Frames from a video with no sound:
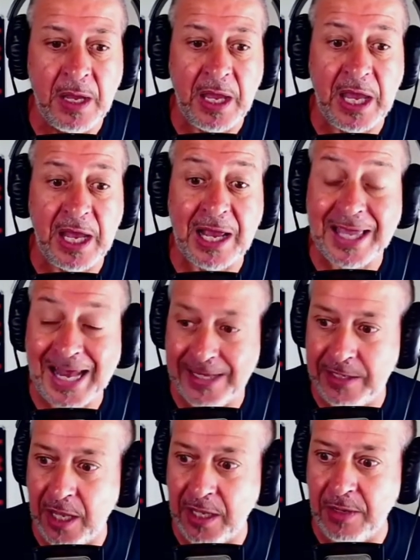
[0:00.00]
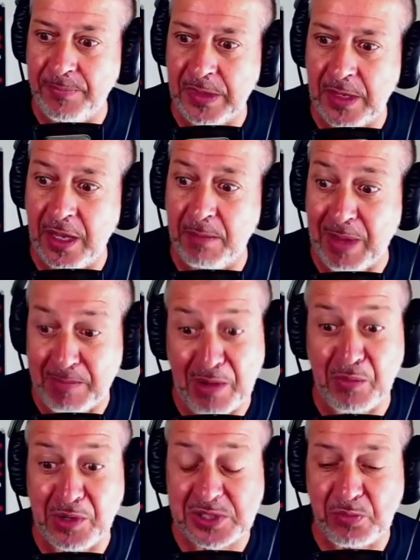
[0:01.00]
And I got to tell you, and my
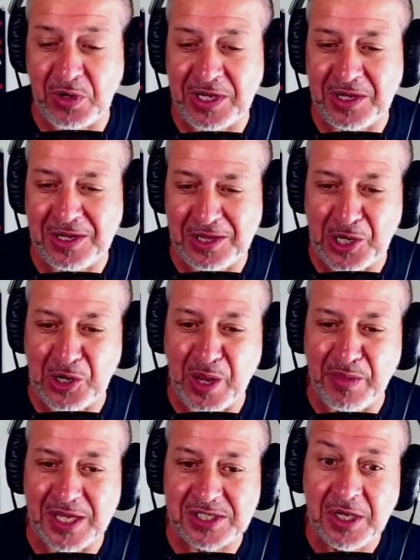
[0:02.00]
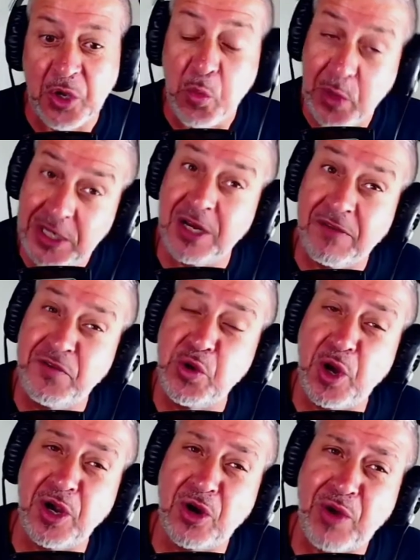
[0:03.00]
memory is pretty clear on this, we did a few
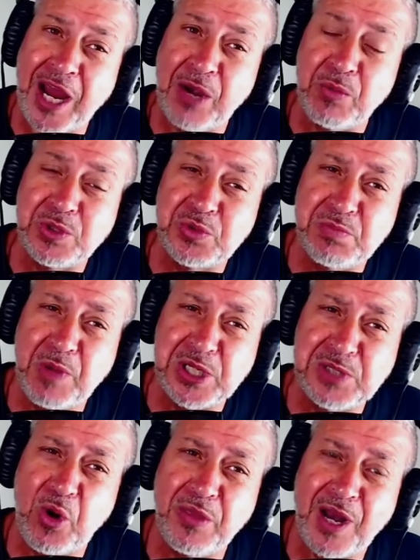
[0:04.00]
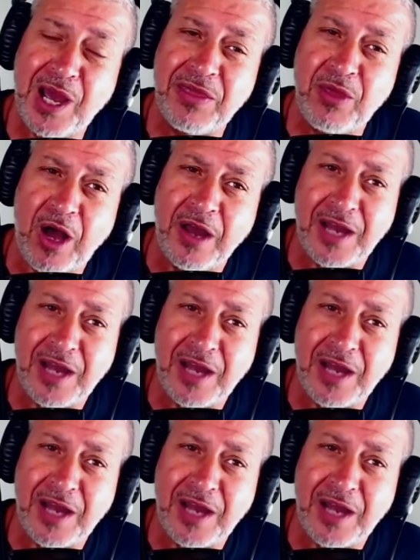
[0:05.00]
$100,000, which was much more than I thought.